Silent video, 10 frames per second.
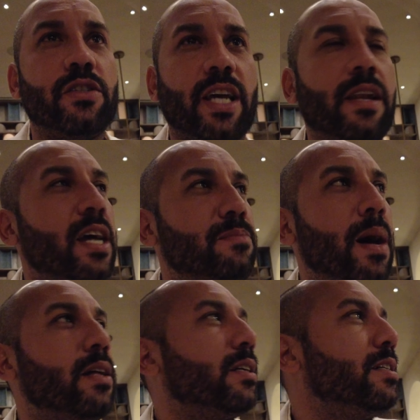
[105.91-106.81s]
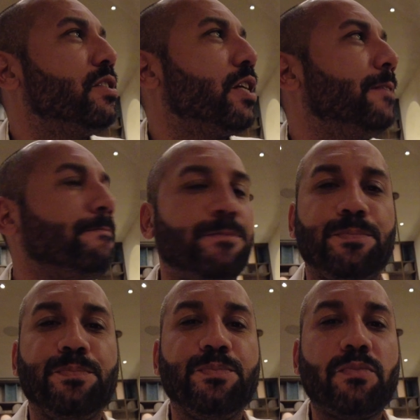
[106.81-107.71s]
It's like a nice palate cleanser.
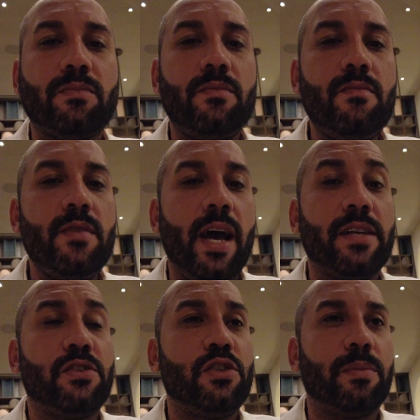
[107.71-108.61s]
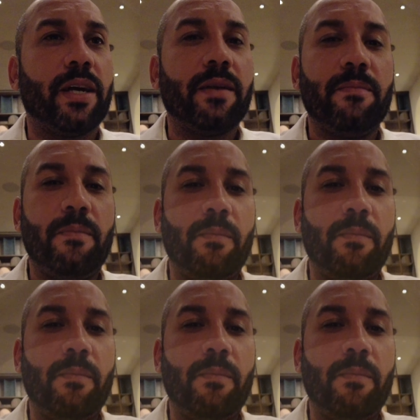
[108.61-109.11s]
Yeah, super good.